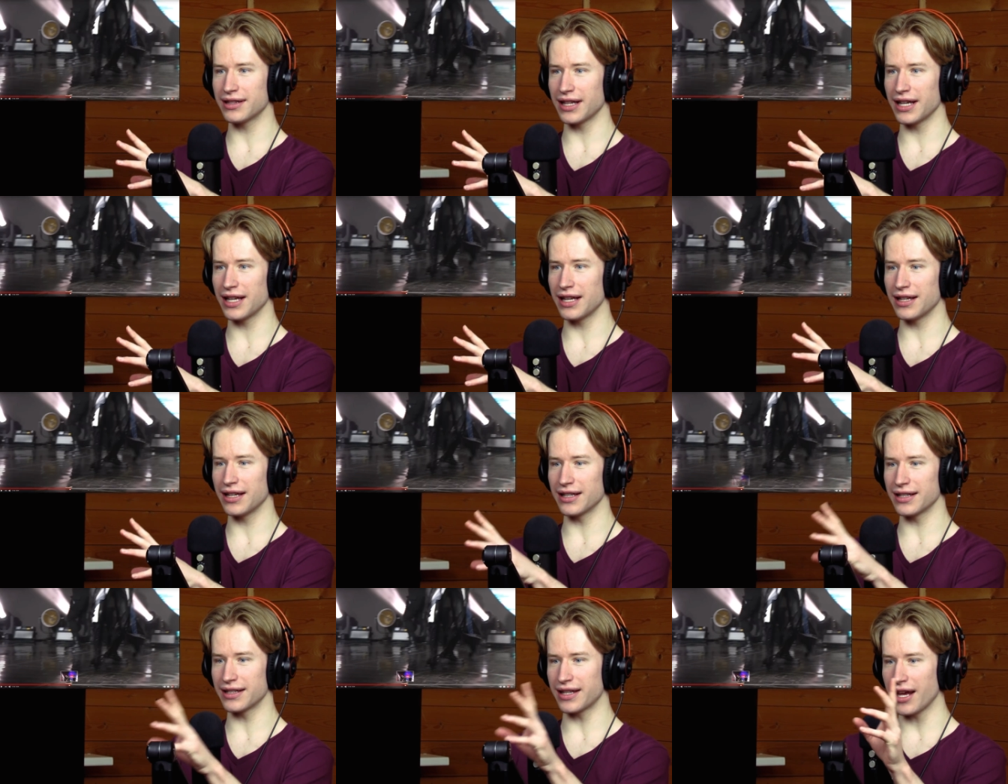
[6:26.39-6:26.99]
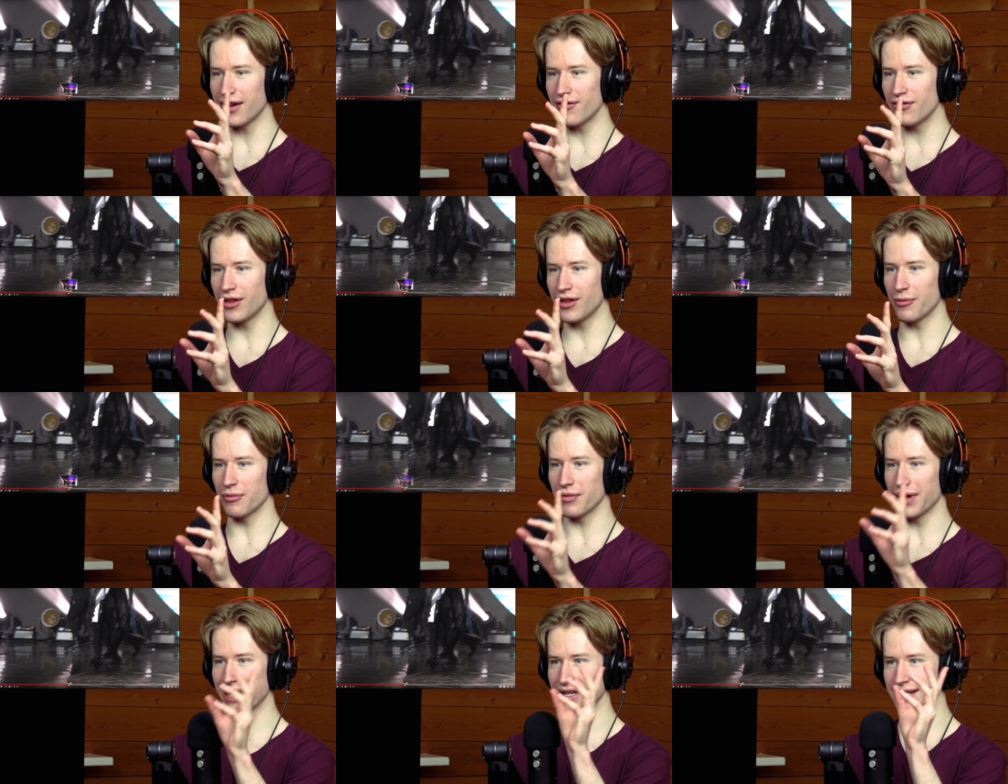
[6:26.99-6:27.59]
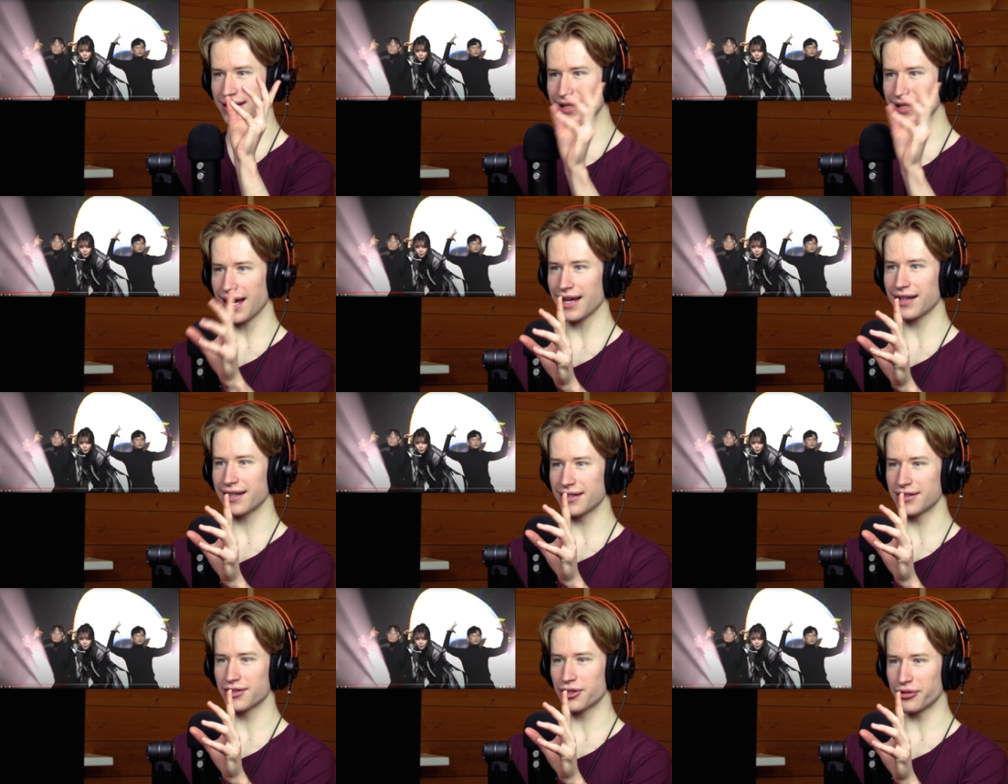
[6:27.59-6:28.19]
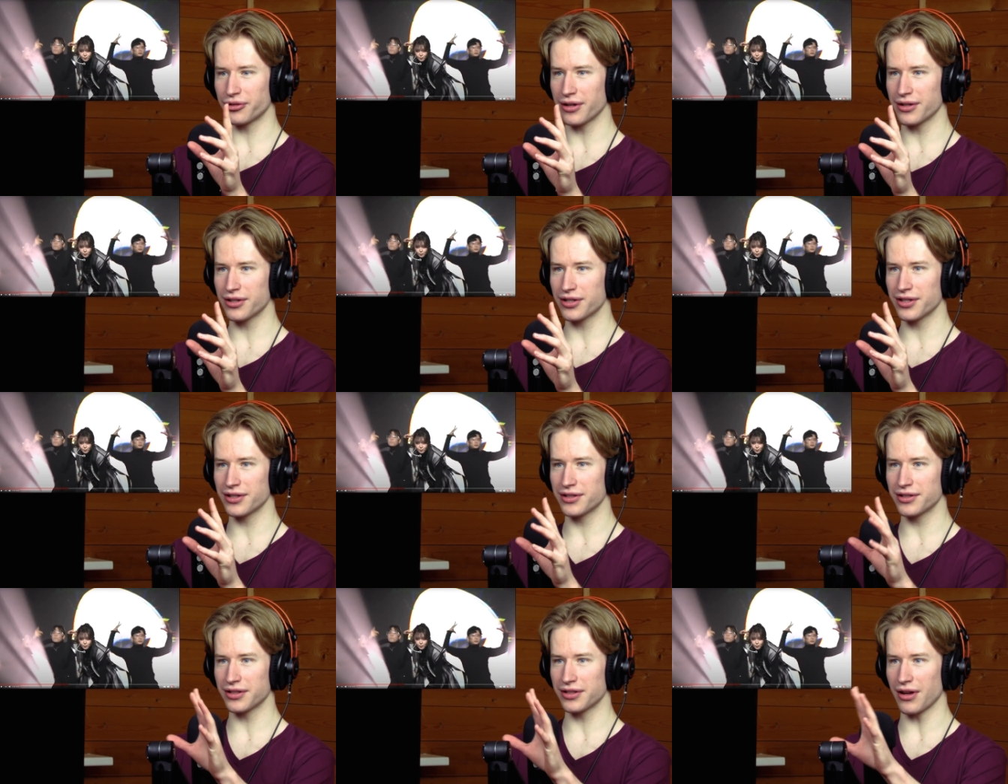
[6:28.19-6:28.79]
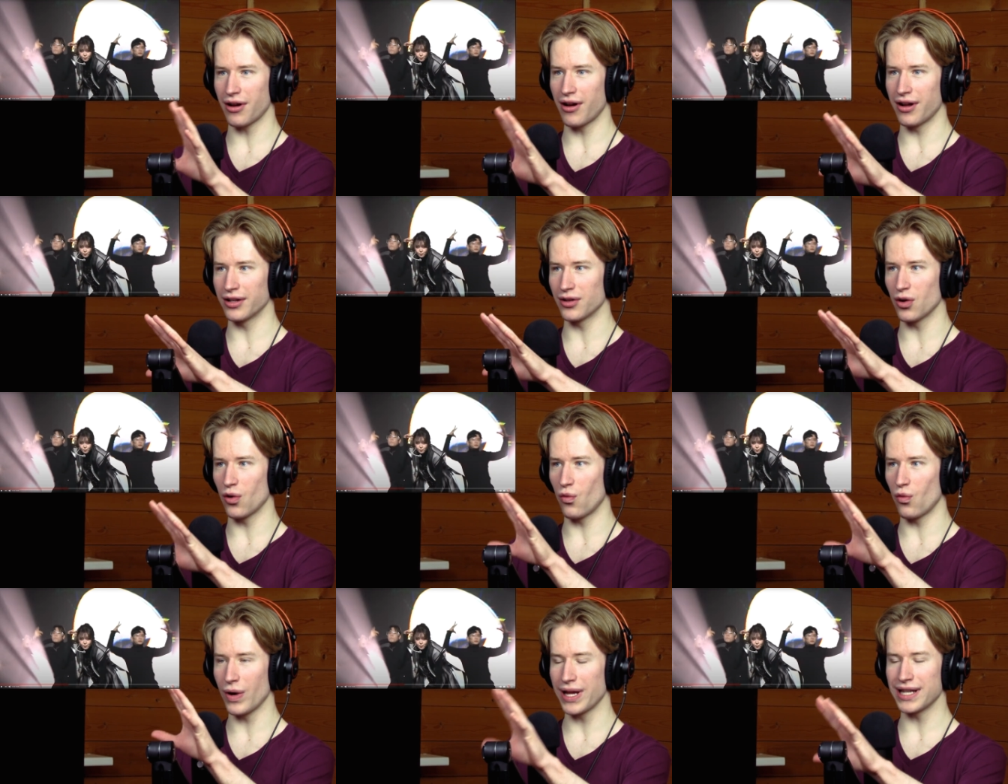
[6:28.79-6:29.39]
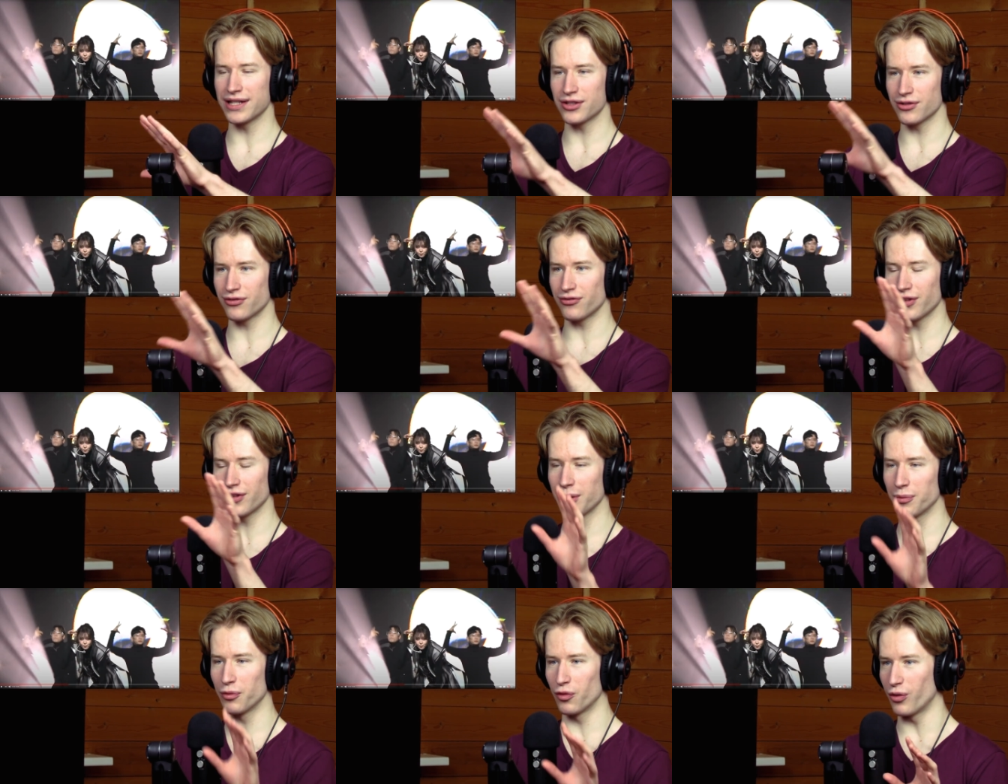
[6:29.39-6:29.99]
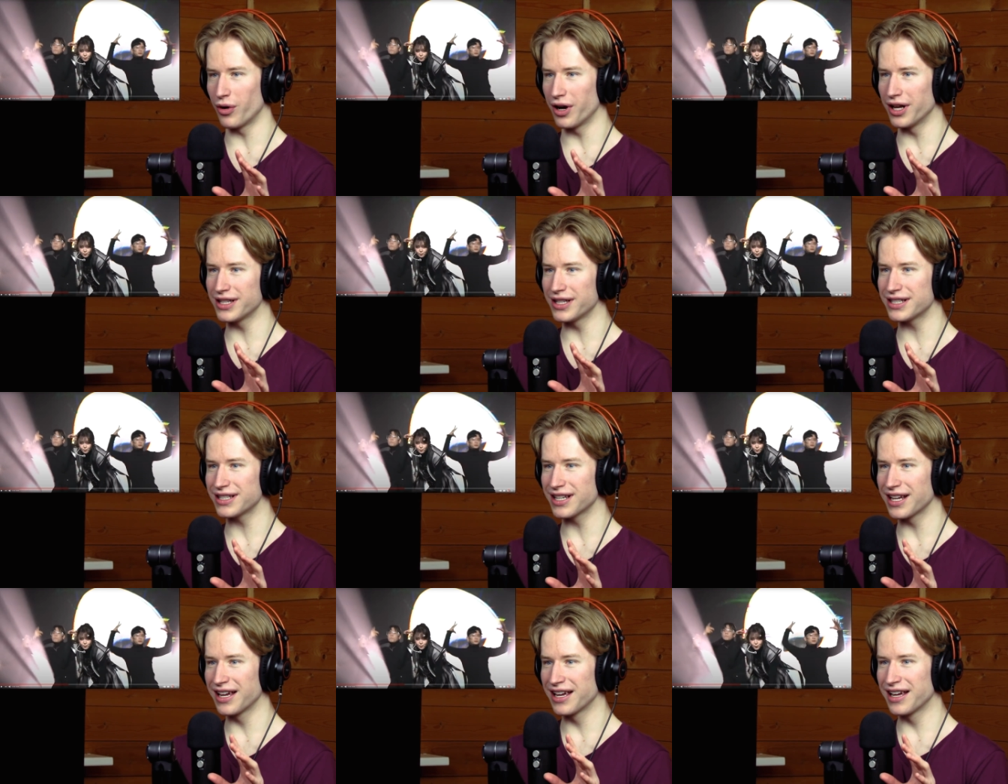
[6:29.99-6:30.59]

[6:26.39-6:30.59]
They gave them exact instructions on when to film what.